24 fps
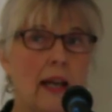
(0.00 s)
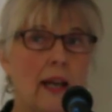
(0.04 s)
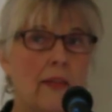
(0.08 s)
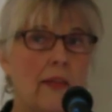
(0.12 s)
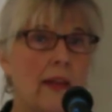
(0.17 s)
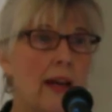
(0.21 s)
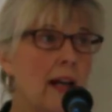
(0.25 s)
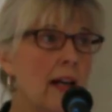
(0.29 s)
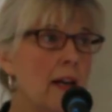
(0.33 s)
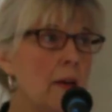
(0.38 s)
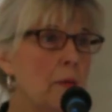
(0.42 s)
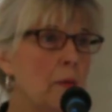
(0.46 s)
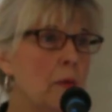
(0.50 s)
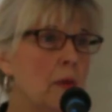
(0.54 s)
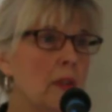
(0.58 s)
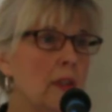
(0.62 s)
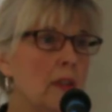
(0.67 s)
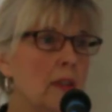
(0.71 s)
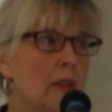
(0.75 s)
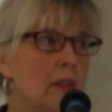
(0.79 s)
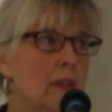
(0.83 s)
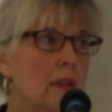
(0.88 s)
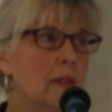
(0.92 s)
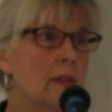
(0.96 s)
That
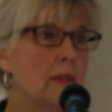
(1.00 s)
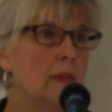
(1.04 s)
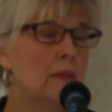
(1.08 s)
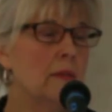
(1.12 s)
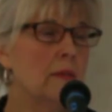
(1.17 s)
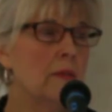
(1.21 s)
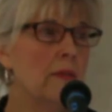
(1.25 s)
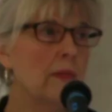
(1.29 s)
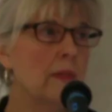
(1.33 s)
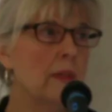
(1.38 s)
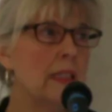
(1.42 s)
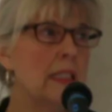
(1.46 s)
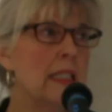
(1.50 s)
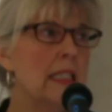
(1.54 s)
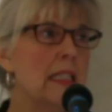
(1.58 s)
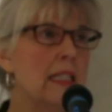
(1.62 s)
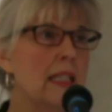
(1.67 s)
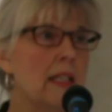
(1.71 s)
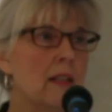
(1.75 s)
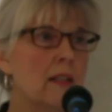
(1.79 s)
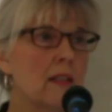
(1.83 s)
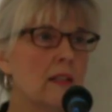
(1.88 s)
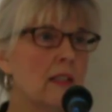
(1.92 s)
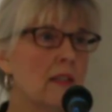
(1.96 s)
will,
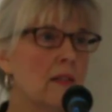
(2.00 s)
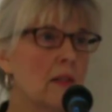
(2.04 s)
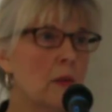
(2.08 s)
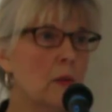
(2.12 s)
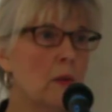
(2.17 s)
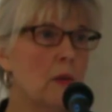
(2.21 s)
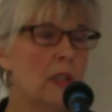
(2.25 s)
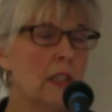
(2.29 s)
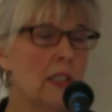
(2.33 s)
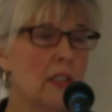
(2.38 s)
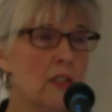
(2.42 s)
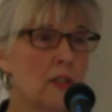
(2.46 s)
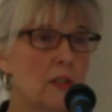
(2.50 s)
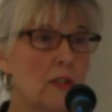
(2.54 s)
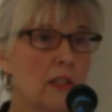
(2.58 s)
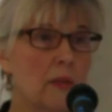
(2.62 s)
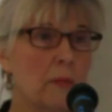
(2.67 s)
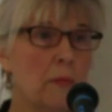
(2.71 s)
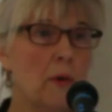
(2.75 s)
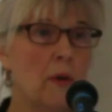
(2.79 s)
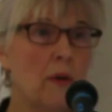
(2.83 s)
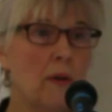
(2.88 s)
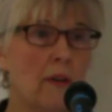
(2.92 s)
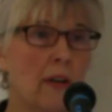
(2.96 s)
details of the quality assurance
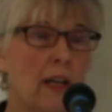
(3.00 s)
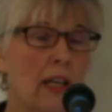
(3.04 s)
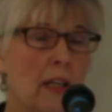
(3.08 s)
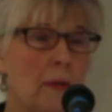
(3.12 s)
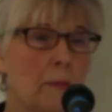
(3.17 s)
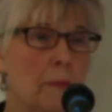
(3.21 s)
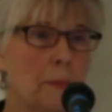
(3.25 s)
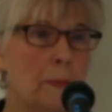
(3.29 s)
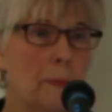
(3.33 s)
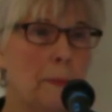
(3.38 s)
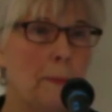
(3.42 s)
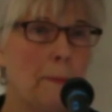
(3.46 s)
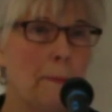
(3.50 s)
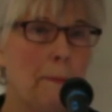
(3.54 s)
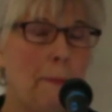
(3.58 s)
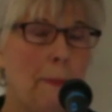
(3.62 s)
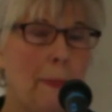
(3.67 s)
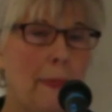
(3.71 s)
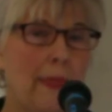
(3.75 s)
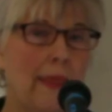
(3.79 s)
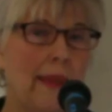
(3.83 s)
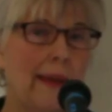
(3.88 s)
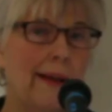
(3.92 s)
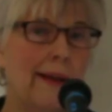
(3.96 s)
program,
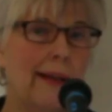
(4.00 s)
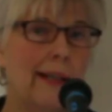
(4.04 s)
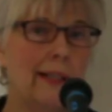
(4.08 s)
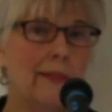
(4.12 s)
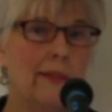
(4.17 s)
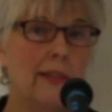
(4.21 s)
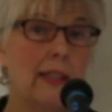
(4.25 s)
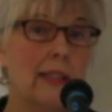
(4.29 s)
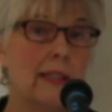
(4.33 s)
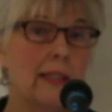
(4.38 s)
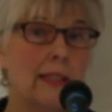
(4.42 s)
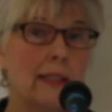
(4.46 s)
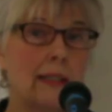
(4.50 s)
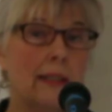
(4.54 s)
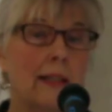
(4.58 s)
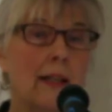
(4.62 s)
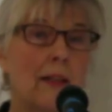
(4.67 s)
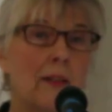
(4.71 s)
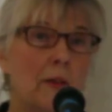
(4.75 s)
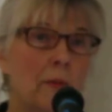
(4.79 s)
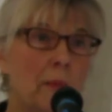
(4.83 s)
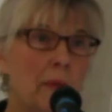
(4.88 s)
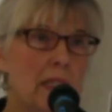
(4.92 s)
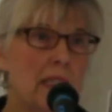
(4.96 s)
that's
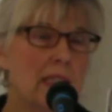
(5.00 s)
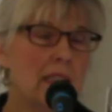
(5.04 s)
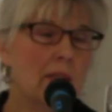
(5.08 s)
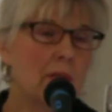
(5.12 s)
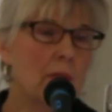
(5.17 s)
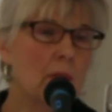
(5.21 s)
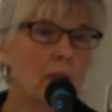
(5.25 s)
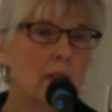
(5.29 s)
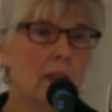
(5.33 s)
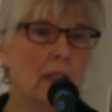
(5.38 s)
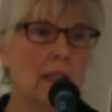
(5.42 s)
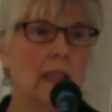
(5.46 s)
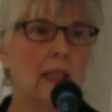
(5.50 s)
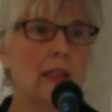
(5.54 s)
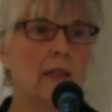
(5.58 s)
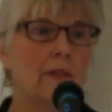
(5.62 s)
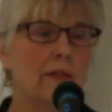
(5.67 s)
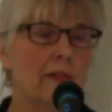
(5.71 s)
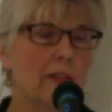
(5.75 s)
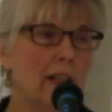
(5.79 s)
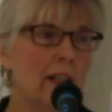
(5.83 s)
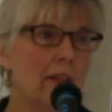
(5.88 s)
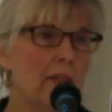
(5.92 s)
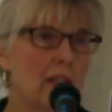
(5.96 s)
another piece of work in
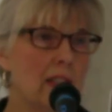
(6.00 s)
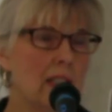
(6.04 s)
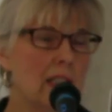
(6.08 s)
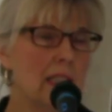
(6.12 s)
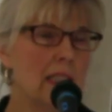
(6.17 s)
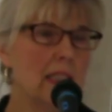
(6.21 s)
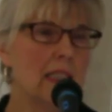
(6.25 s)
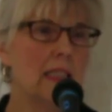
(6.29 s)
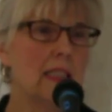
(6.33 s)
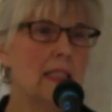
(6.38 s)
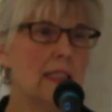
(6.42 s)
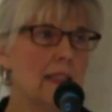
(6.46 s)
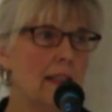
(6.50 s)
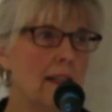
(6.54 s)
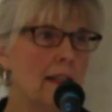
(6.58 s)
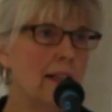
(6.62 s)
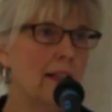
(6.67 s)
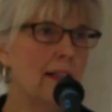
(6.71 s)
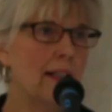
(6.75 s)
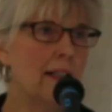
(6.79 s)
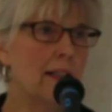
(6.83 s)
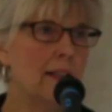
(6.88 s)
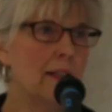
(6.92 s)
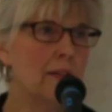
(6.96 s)
front of us
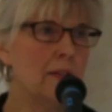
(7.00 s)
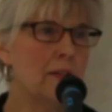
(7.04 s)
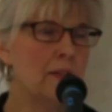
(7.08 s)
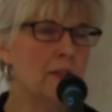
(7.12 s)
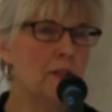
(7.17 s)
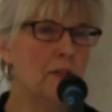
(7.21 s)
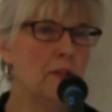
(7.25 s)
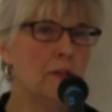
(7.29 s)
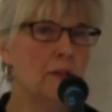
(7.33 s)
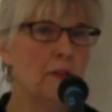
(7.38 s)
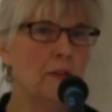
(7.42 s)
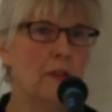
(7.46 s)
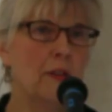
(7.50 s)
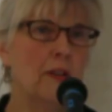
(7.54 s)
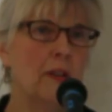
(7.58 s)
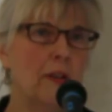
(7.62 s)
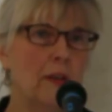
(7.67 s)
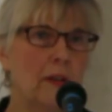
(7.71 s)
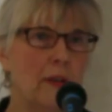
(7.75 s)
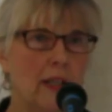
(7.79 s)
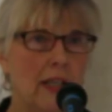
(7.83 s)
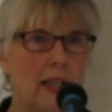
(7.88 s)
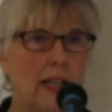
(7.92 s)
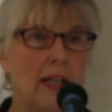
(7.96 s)

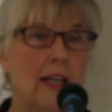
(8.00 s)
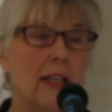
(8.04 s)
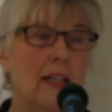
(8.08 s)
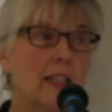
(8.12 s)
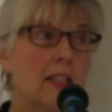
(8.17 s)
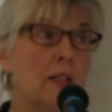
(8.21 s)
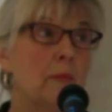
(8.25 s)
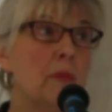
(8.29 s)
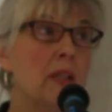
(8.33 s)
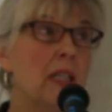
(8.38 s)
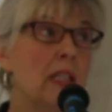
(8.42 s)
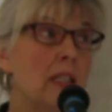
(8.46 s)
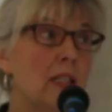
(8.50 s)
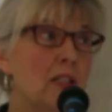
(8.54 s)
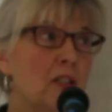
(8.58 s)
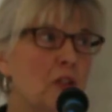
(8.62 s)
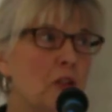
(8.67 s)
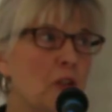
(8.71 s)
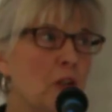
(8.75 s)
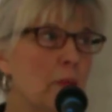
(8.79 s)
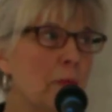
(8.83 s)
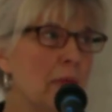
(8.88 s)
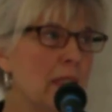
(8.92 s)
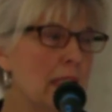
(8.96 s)
to be
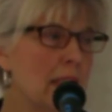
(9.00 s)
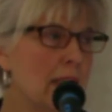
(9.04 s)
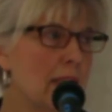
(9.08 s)
determined.